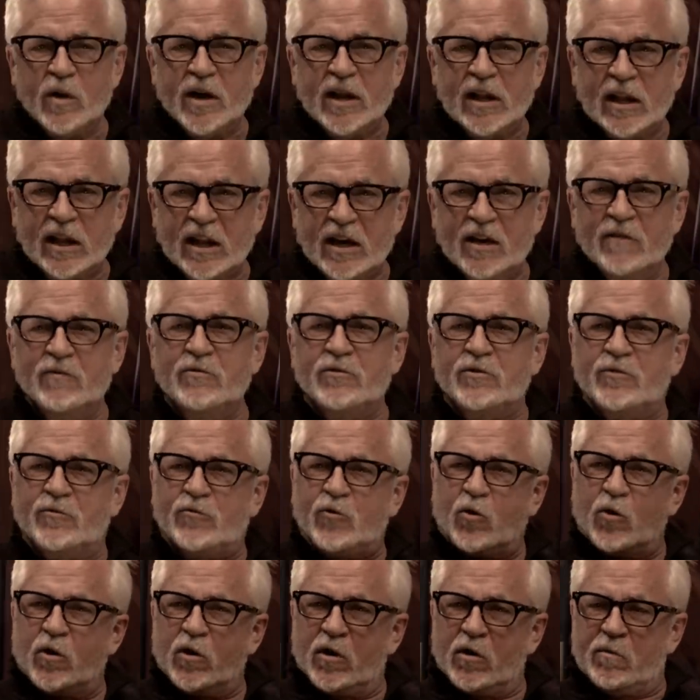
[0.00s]
we lived
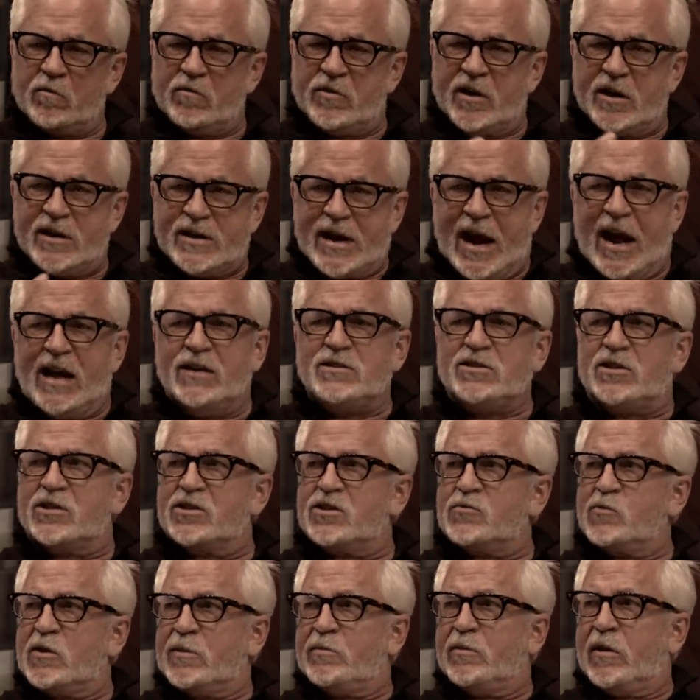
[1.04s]
for the
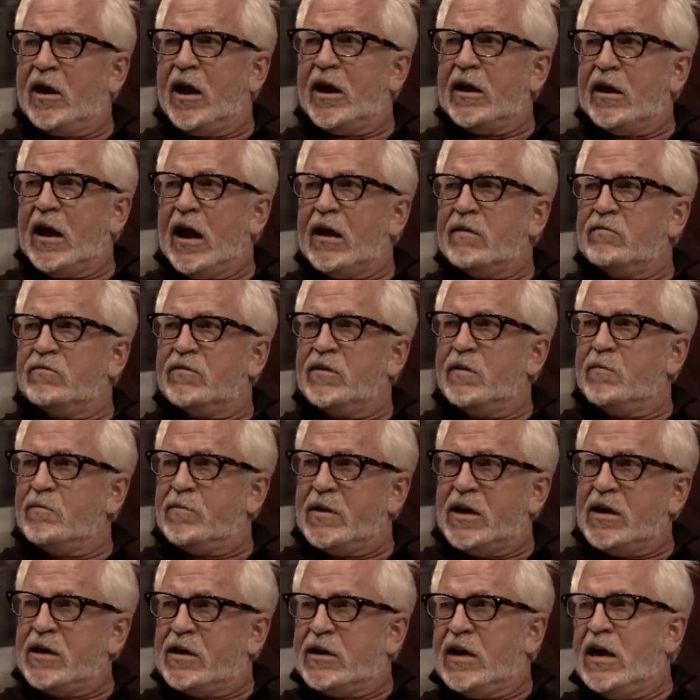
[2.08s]
dances we played at, the
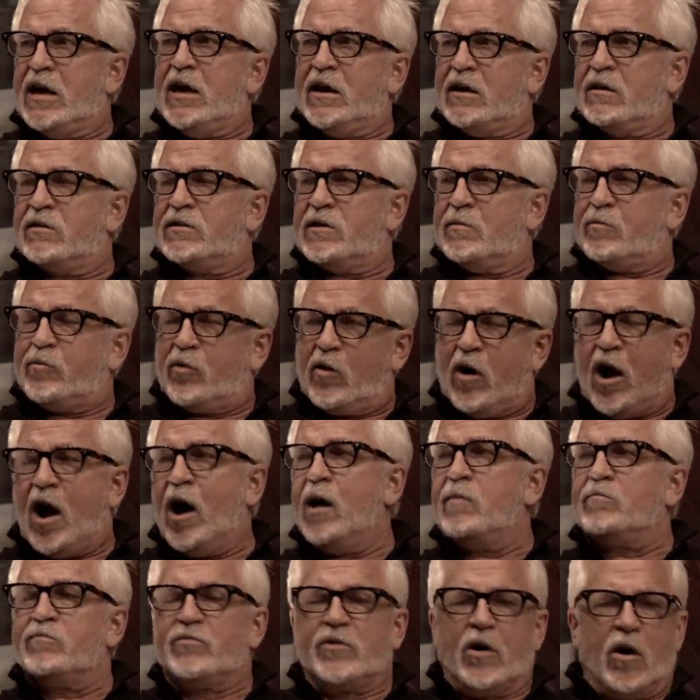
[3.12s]
big gig, the
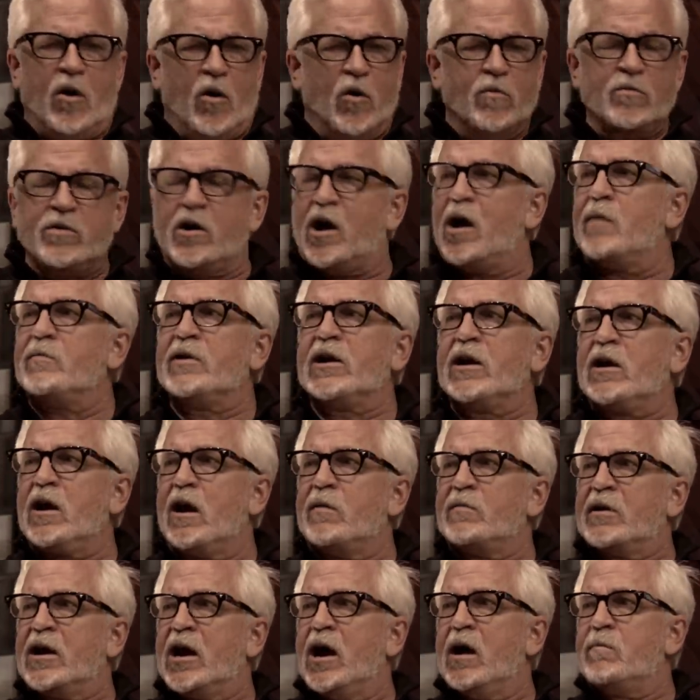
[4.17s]
prom, the homecoming
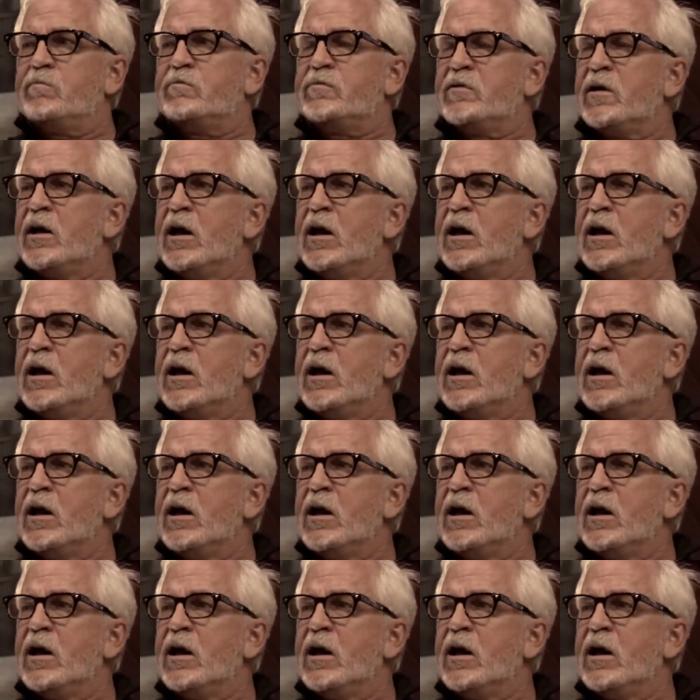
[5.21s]
coming up.